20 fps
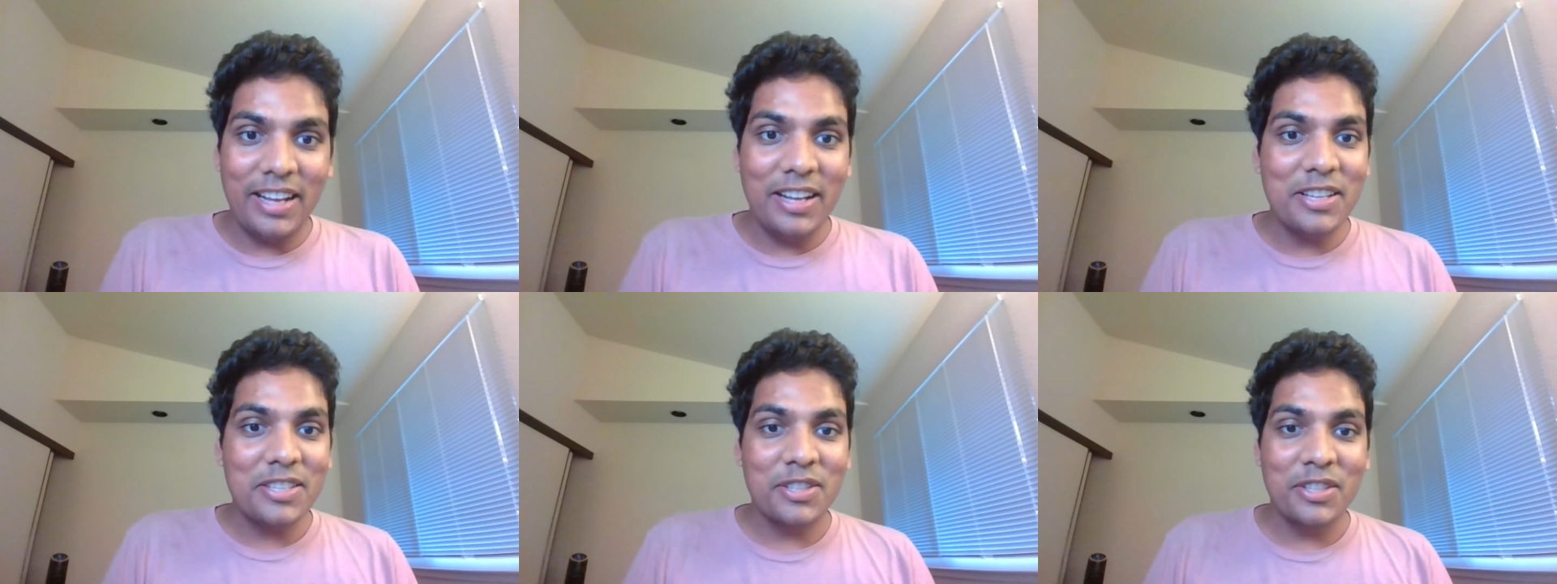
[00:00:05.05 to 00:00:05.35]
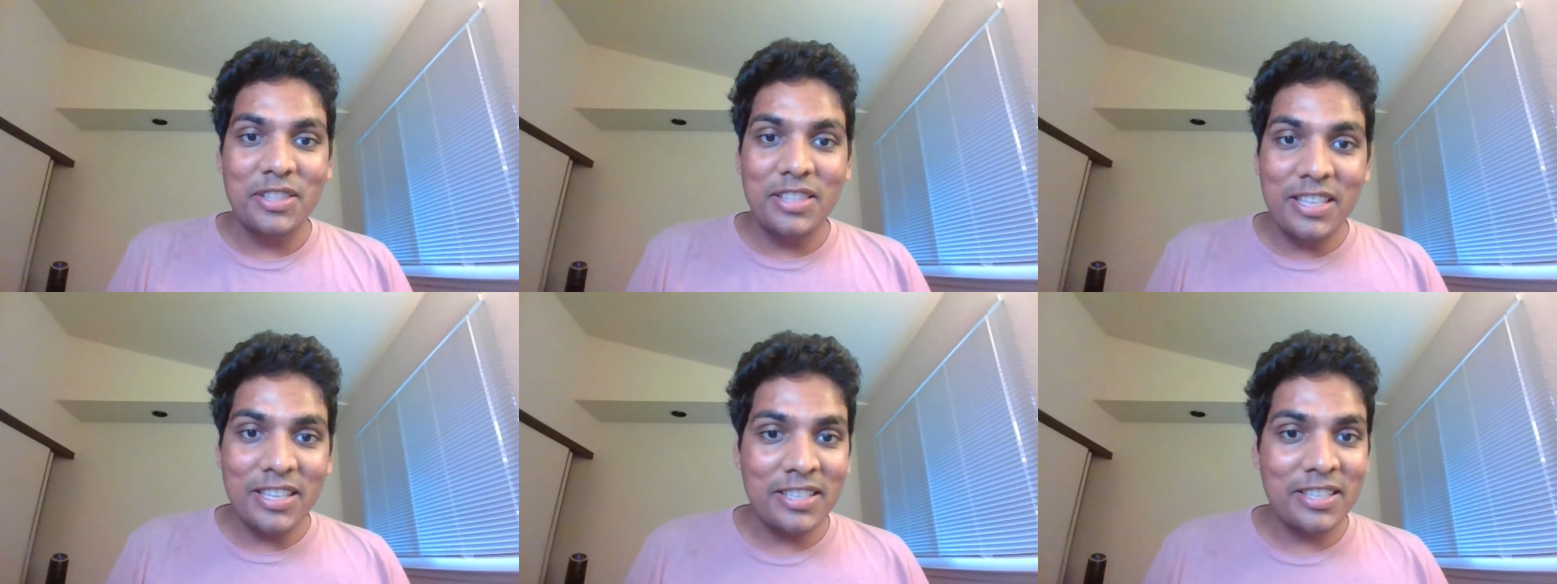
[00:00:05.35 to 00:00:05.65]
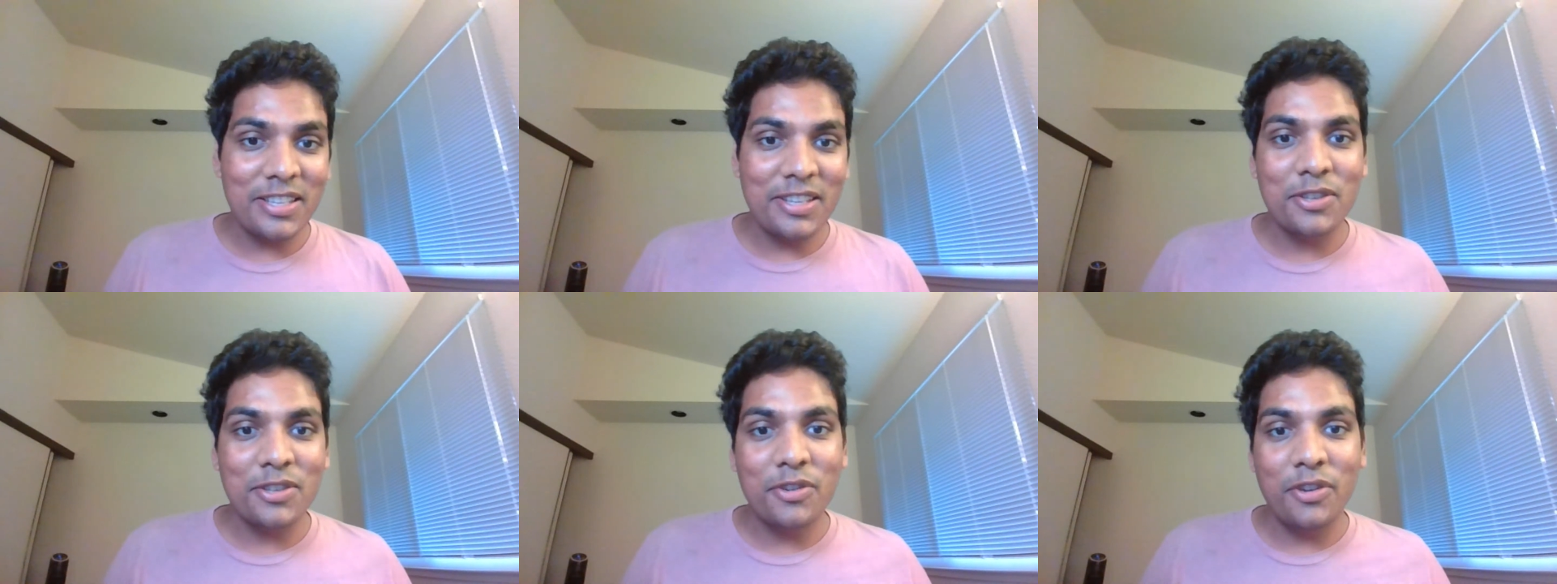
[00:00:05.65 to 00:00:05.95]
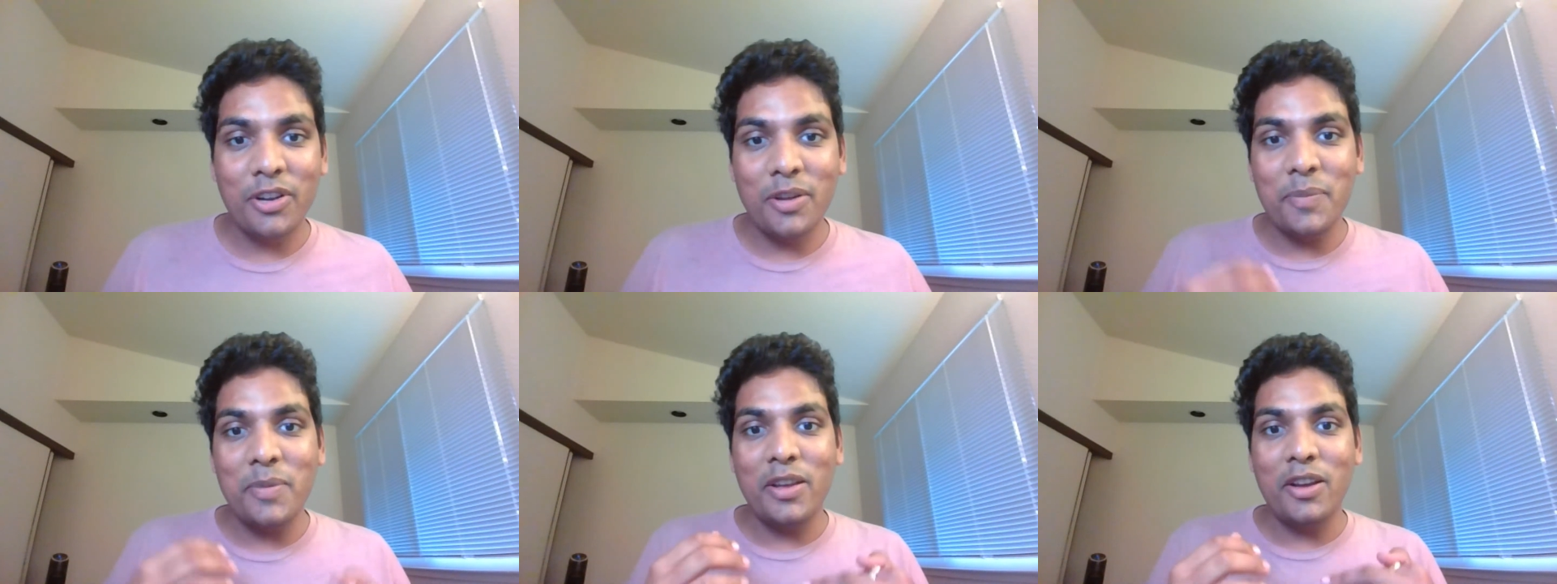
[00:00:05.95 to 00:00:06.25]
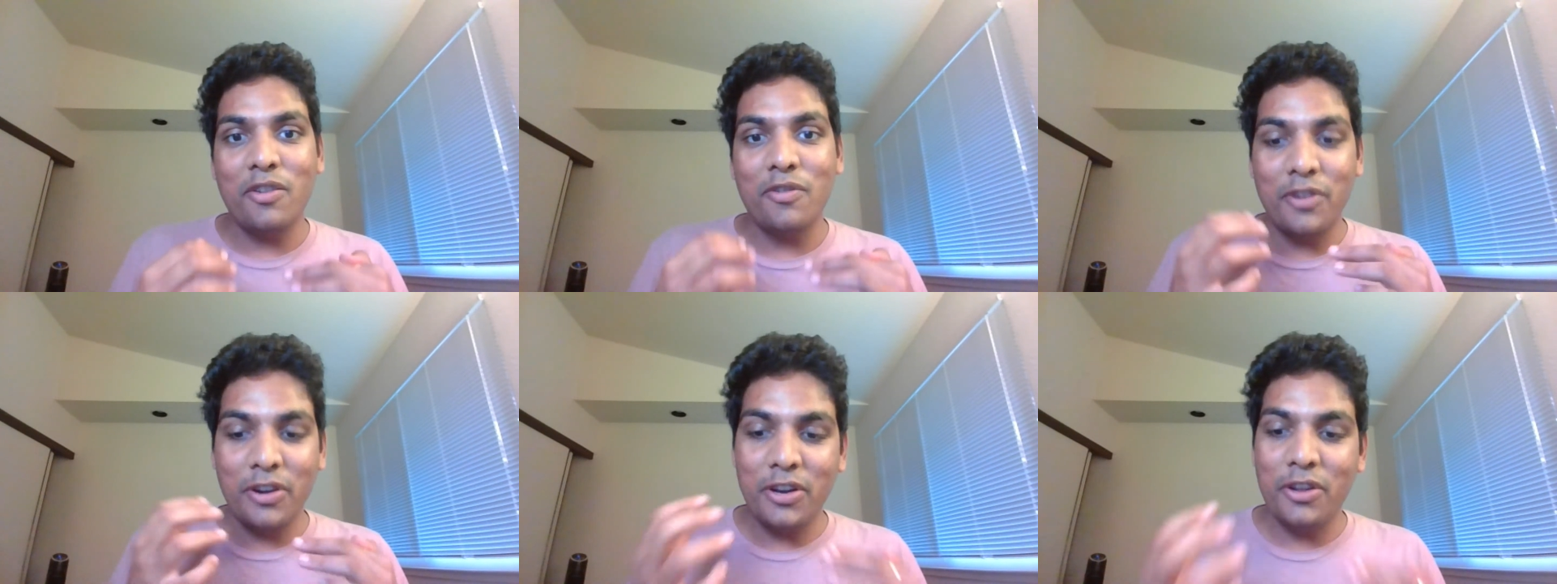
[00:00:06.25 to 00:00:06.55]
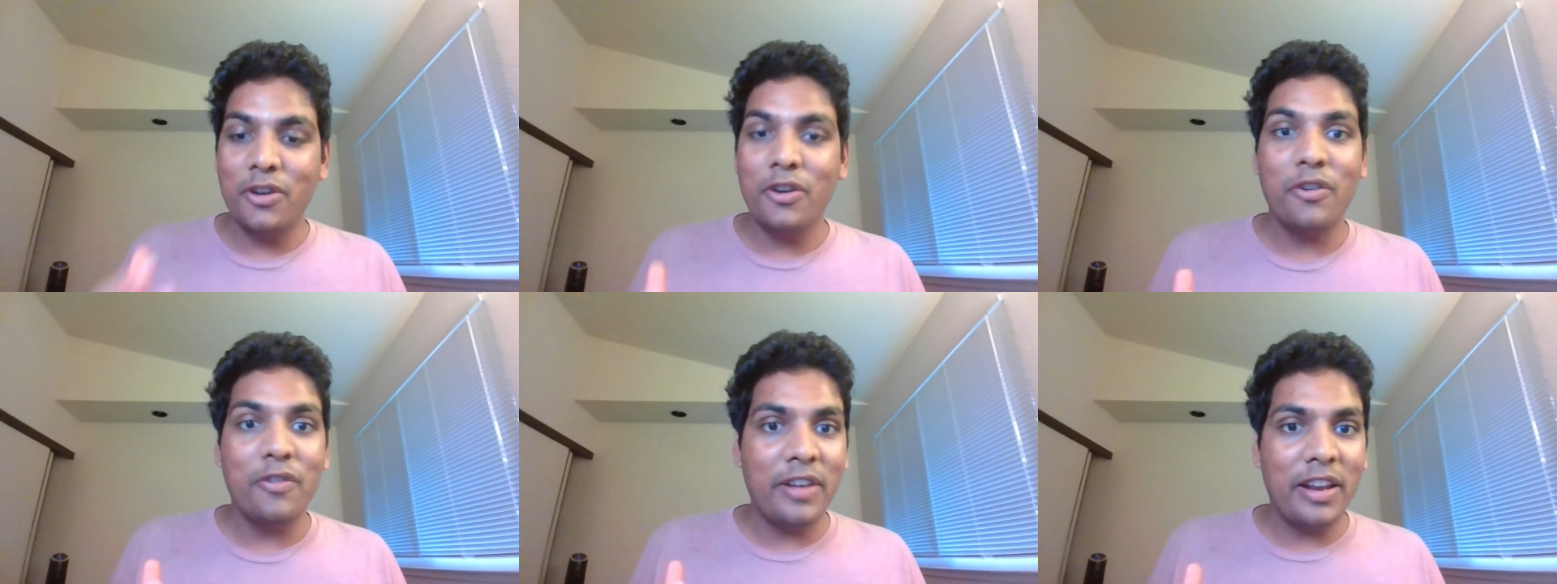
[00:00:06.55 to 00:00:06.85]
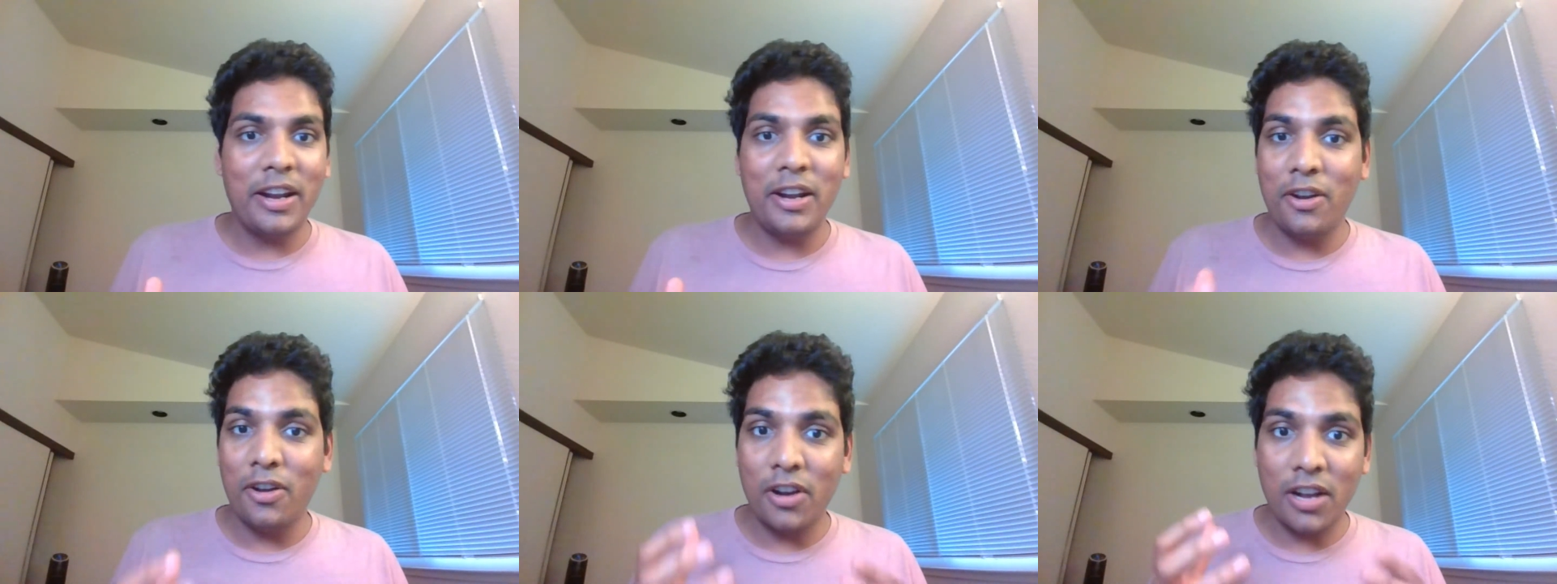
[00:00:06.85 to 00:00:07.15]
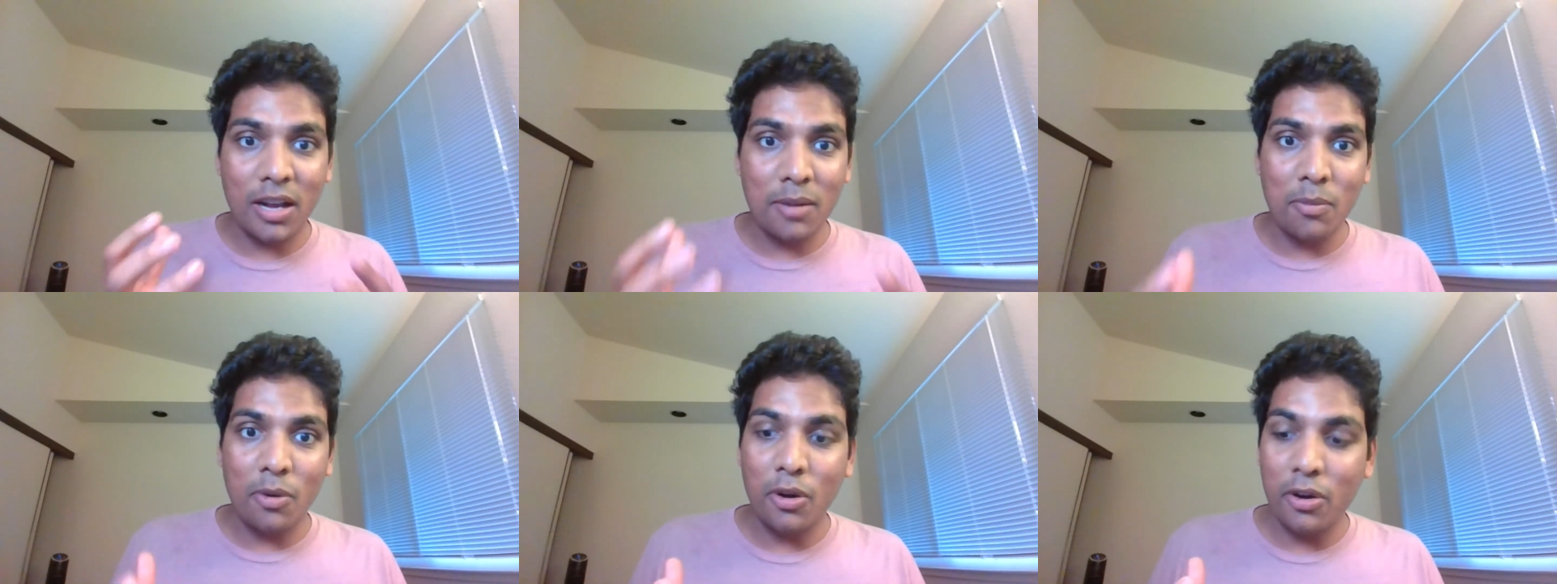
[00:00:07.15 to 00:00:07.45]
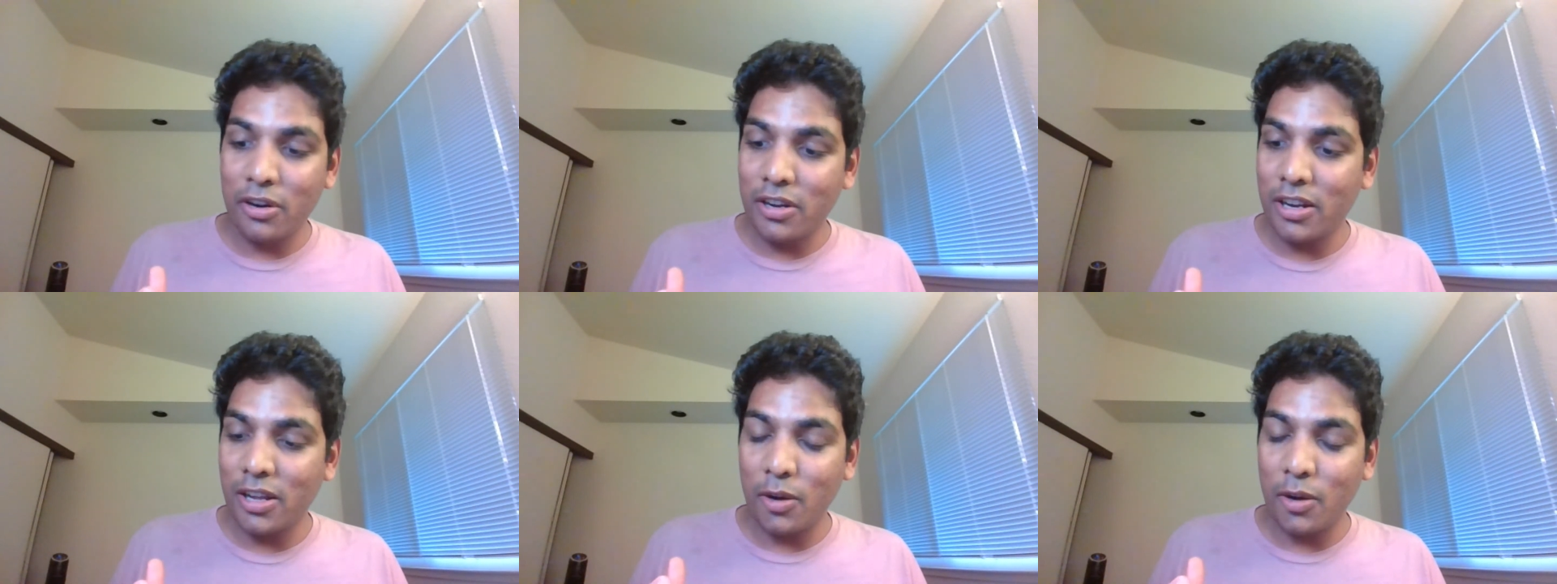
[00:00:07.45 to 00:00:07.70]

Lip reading: So this is going to be a video where I talk about